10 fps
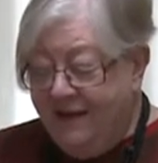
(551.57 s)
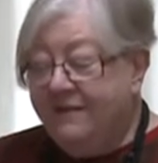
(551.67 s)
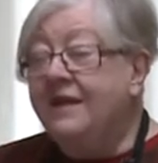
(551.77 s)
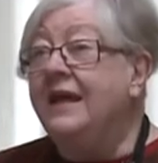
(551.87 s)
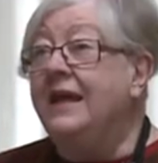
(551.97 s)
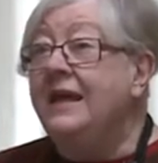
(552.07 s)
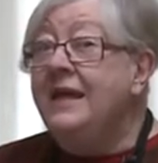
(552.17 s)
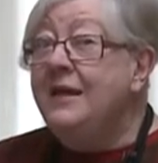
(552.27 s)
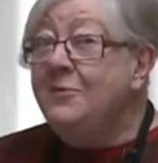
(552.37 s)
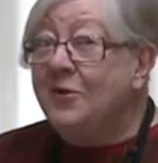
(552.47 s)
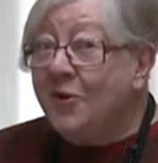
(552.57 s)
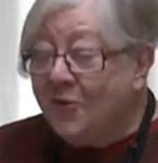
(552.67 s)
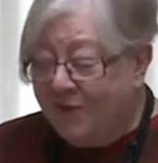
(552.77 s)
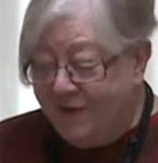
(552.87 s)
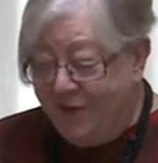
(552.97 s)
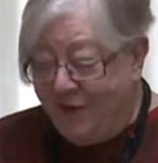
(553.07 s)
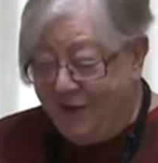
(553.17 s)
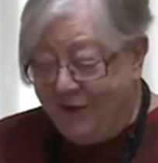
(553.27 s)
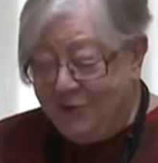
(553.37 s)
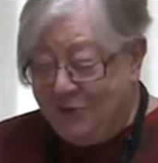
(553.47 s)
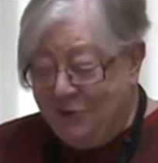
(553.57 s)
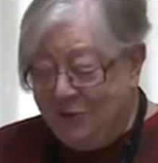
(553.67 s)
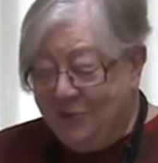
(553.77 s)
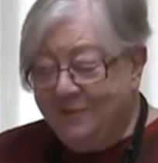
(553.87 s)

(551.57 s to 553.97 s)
that he would go to the Arctic too.